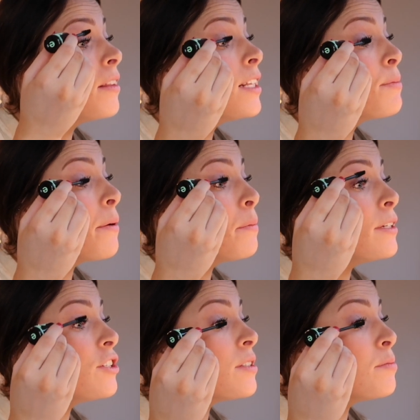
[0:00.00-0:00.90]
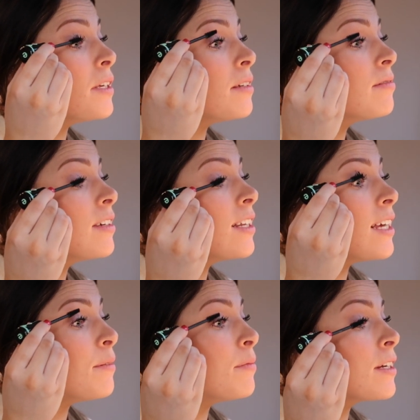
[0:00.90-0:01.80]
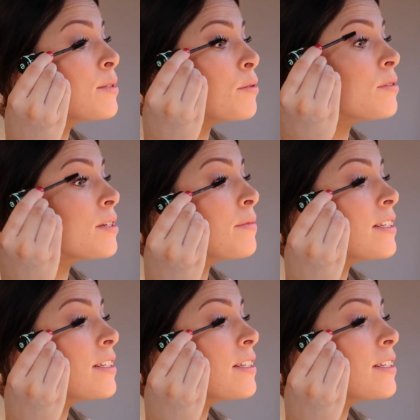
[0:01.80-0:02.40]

That's probably just me, and I'm exposing